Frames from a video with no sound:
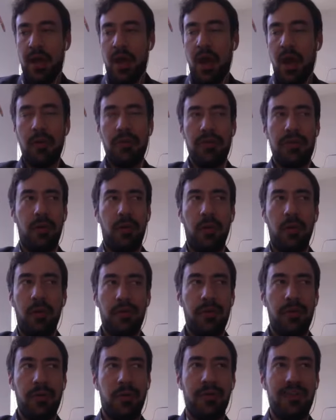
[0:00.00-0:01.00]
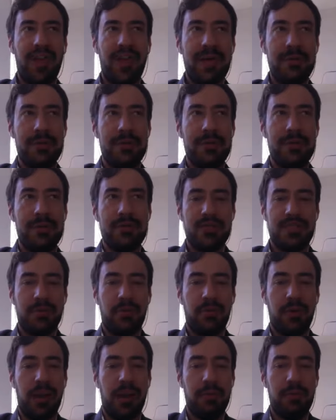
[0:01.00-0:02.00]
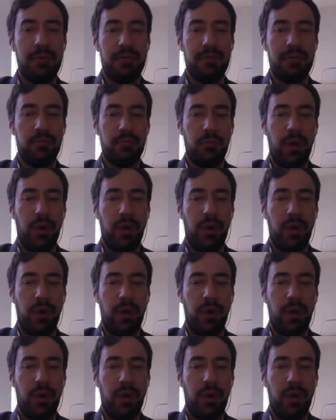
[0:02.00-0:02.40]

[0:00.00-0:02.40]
oh the whole the whole time it was just a problem with